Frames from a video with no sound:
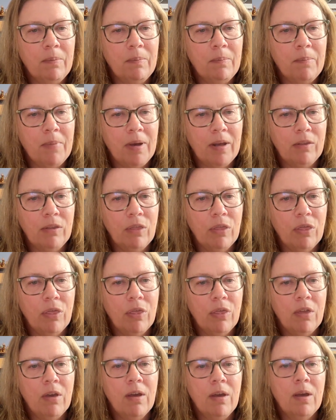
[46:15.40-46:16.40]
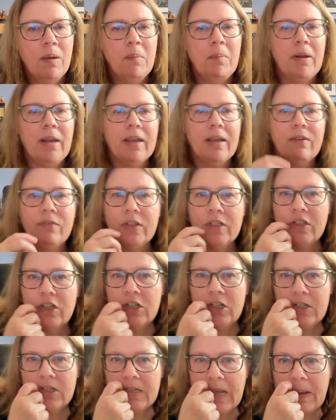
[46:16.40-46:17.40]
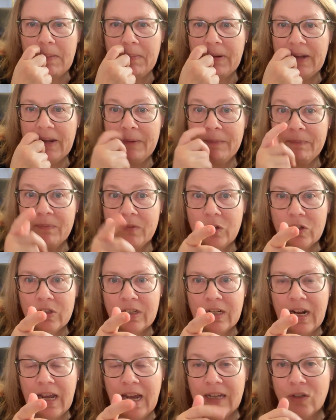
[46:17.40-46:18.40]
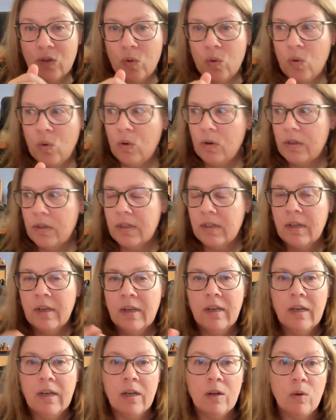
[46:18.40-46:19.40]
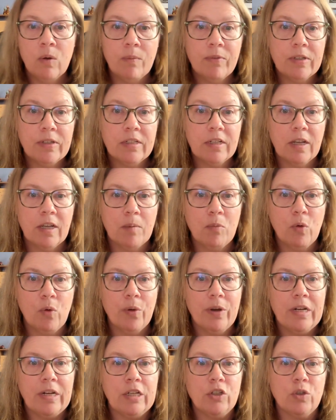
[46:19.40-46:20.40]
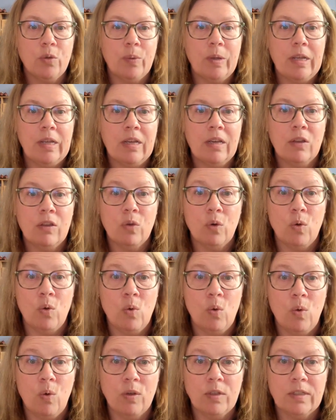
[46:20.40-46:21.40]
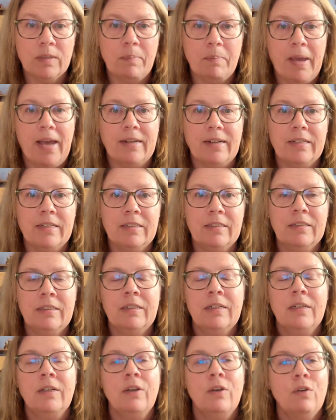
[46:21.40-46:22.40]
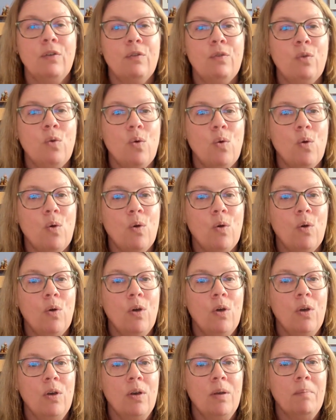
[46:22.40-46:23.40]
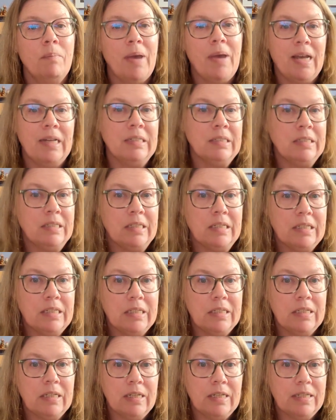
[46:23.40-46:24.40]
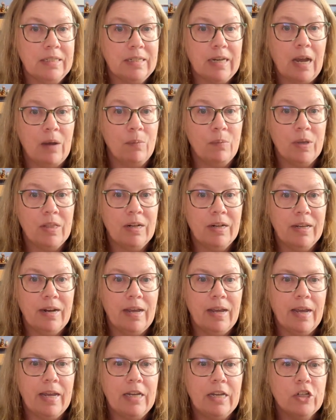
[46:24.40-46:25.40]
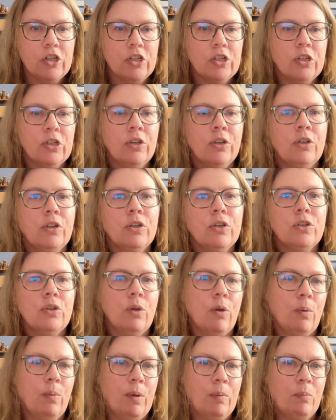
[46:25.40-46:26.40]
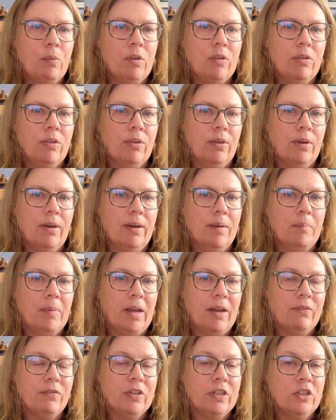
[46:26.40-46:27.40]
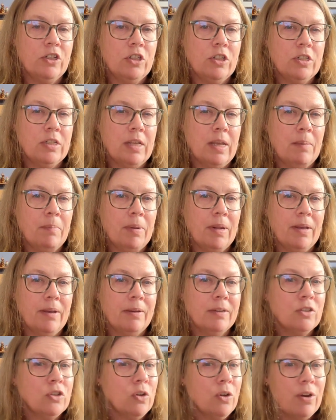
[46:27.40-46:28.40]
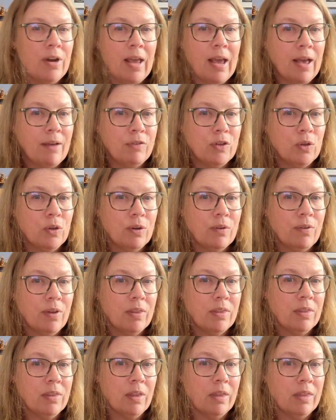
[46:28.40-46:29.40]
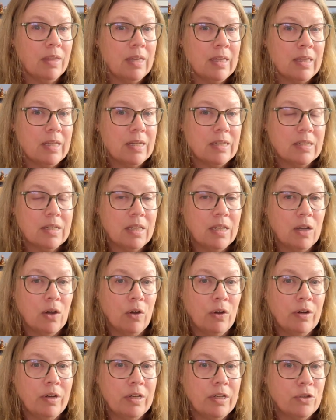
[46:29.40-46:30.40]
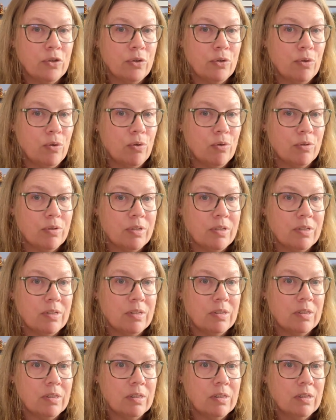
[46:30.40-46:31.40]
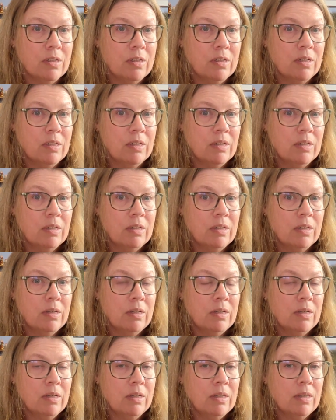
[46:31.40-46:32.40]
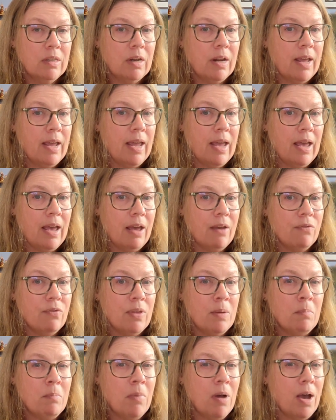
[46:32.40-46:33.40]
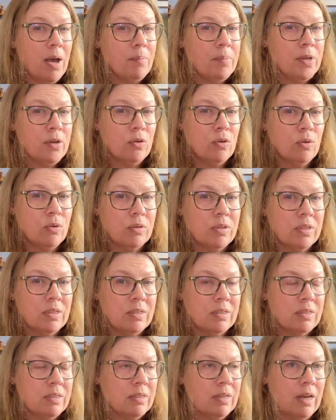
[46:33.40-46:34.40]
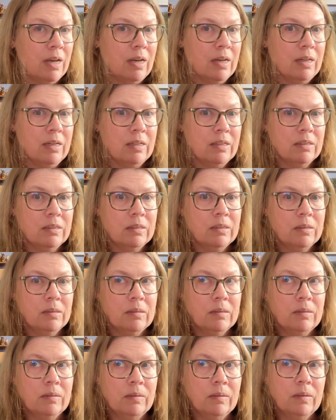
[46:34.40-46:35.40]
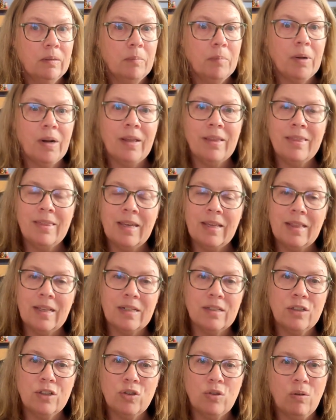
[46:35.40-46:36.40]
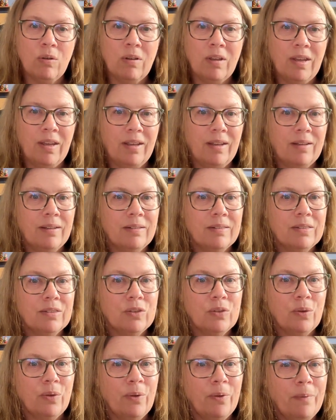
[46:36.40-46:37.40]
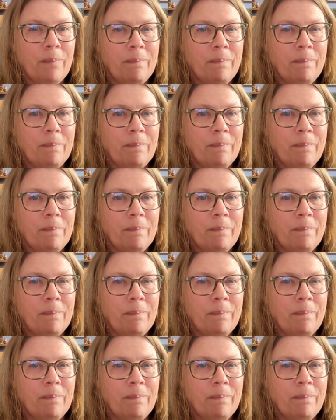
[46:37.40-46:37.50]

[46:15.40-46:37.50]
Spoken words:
month, Black Vintage Sampler, because it has a horse, and obviously I'm already doing the horse pattern for patterns that start with the letter H. So I went with Black Vintage Sampler. I don't have a lot of I think these are the only two horses that I have. There might be a horse in Saga, but I think that's a donkey. So